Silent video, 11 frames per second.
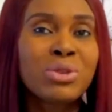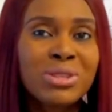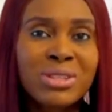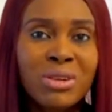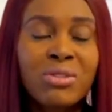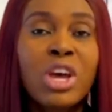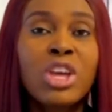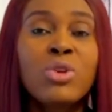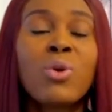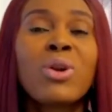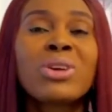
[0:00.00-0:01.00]
yourself.
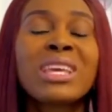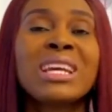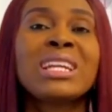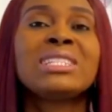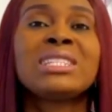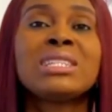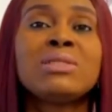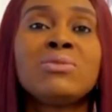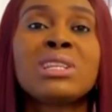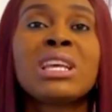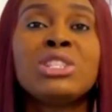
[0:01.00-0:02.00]
You want to get the
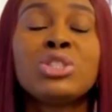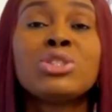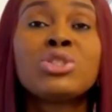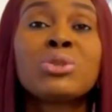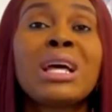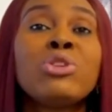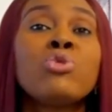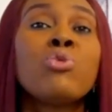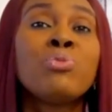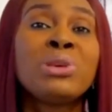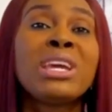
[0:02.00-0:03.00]
certification so that you
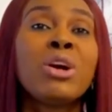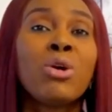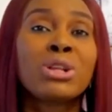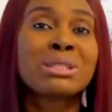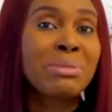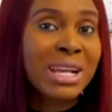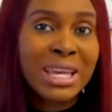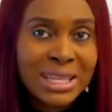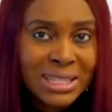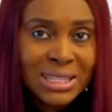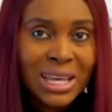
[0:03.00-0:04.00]
will be a hot
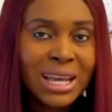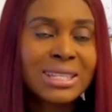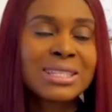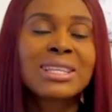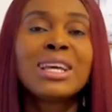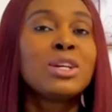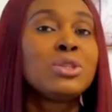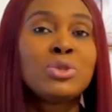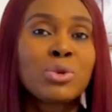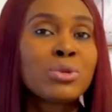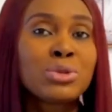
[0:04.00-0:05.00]
market, guys
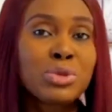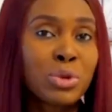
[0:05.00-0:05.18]
don't